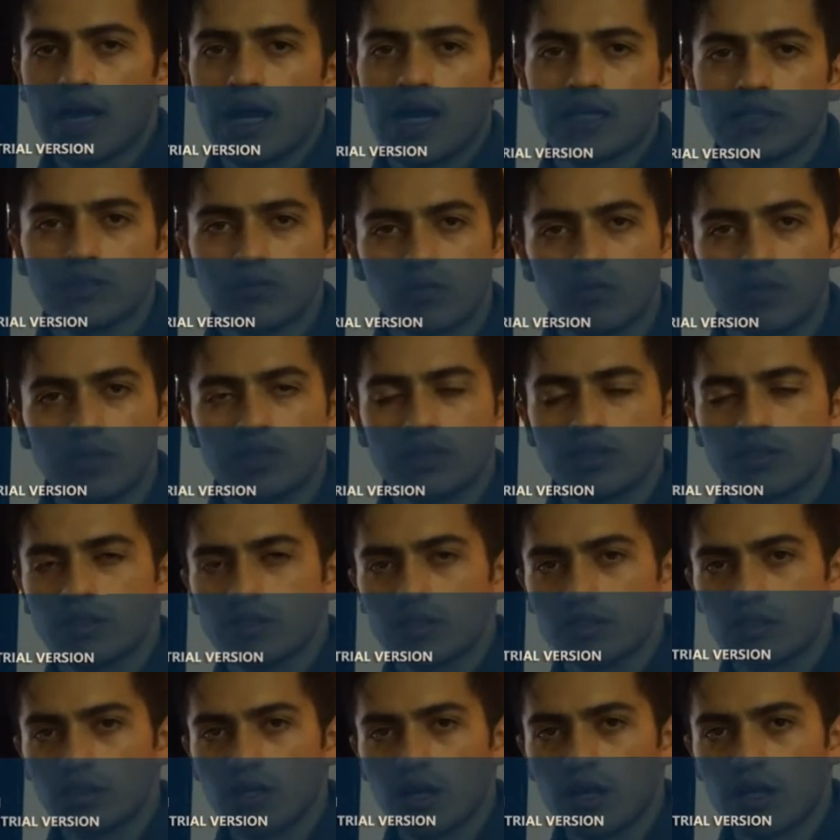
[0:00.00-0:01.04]
As we
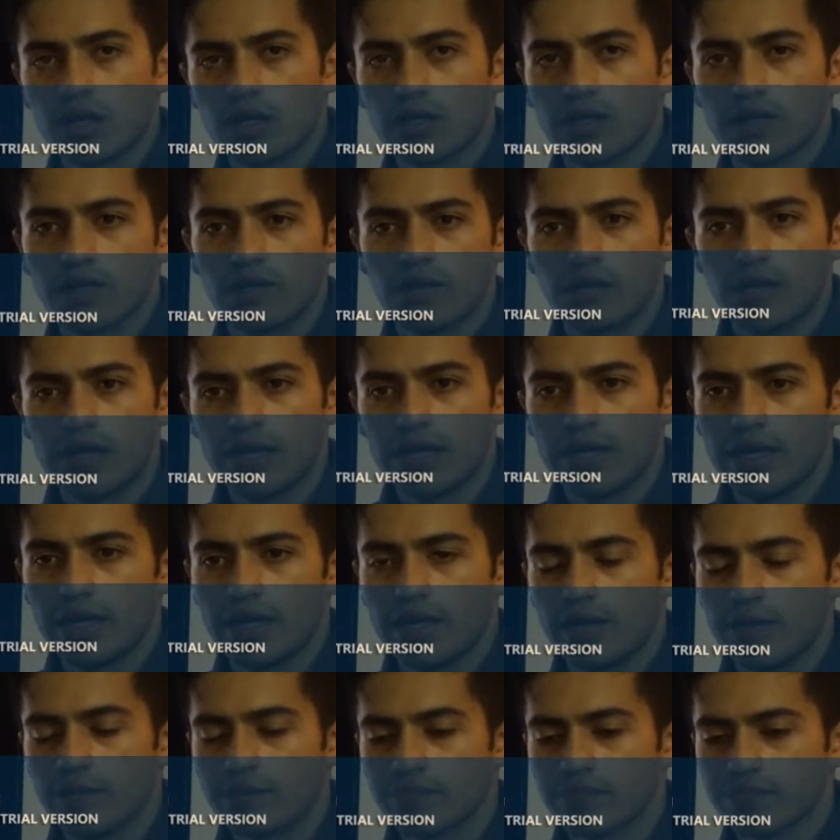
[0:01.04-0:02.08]
talk
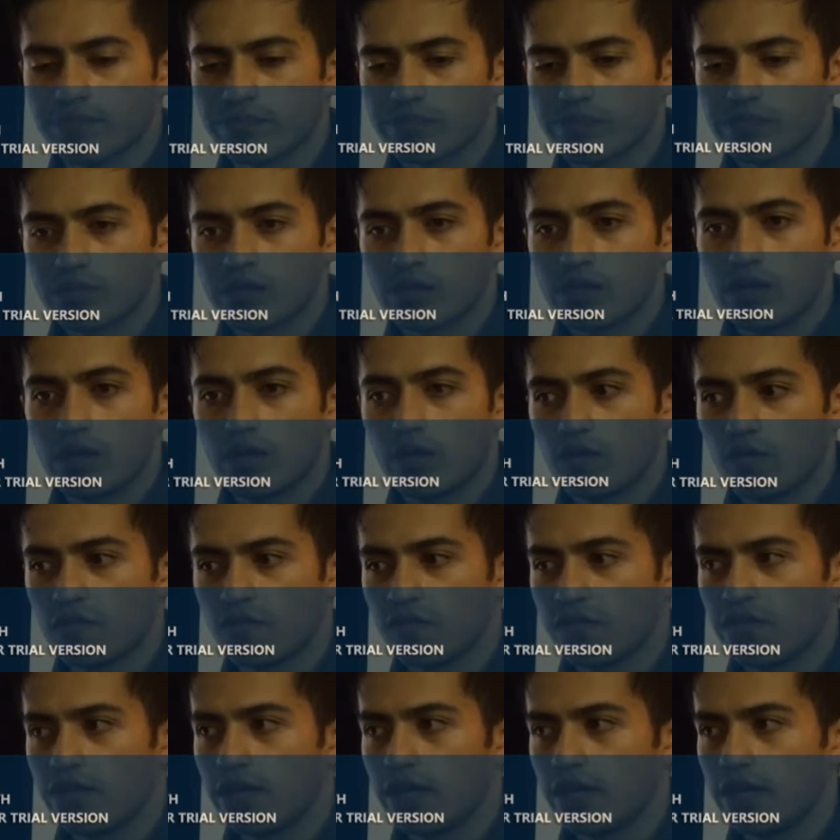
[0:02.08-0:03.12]

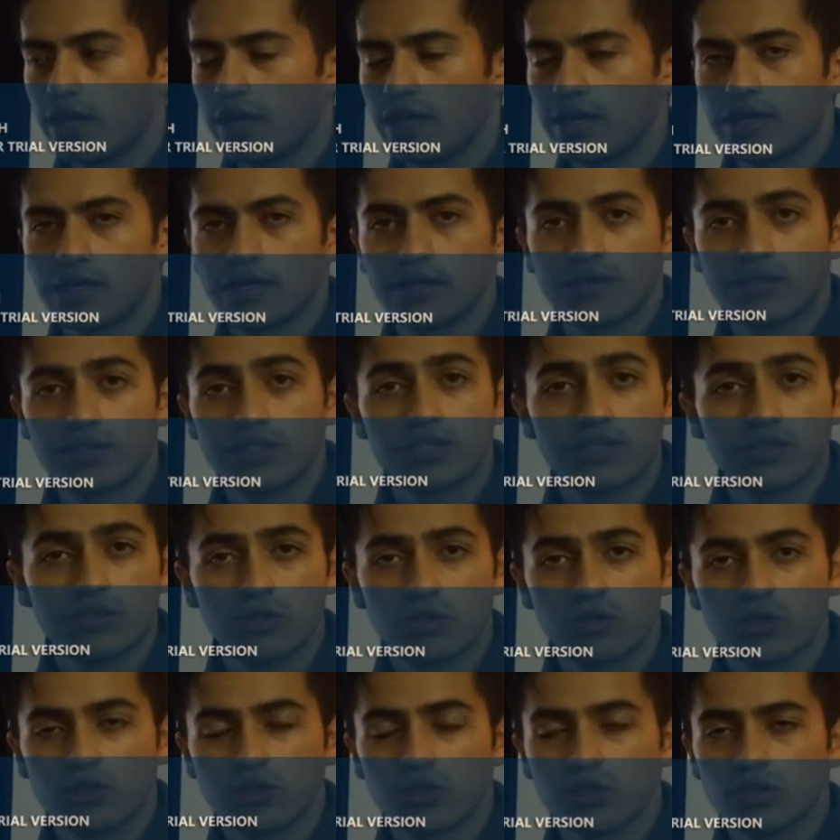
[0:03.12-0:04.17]
of the
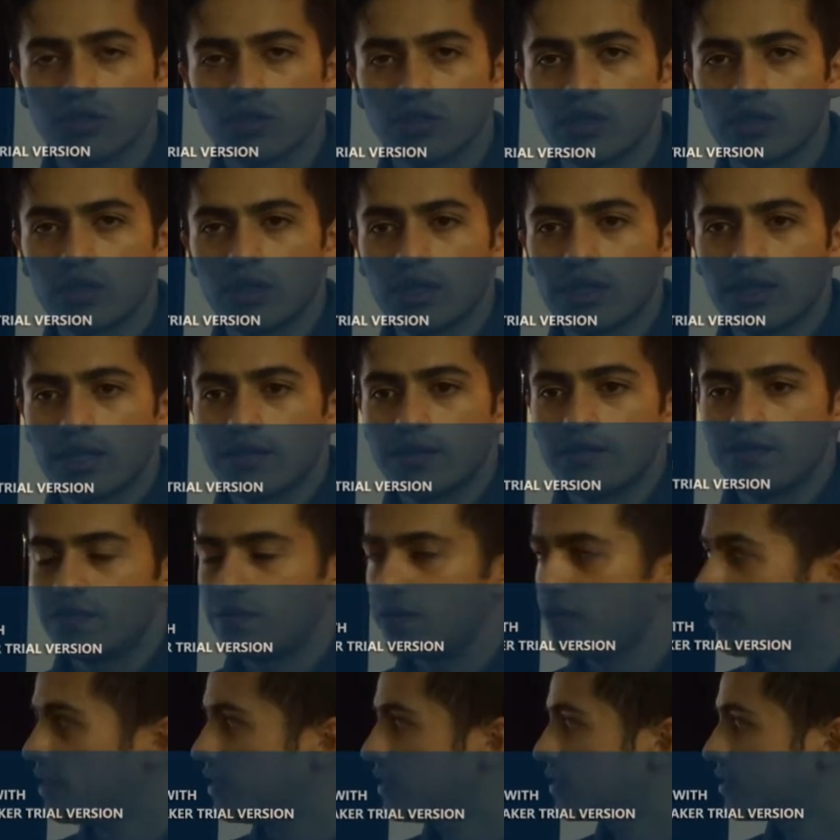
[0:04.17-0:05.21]
discussion,
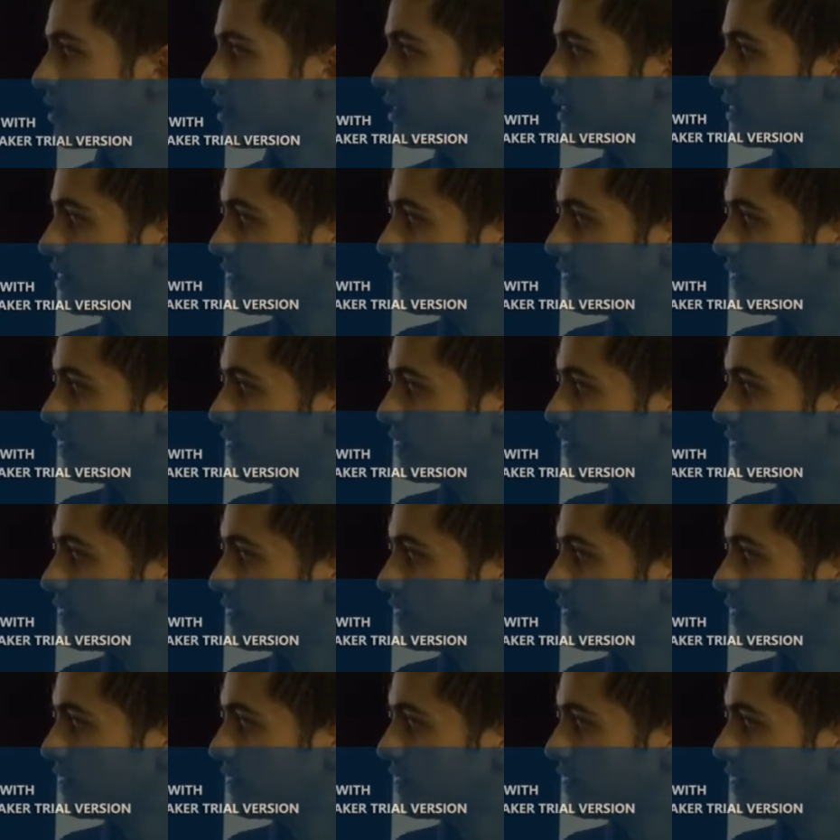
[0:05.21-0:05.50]
this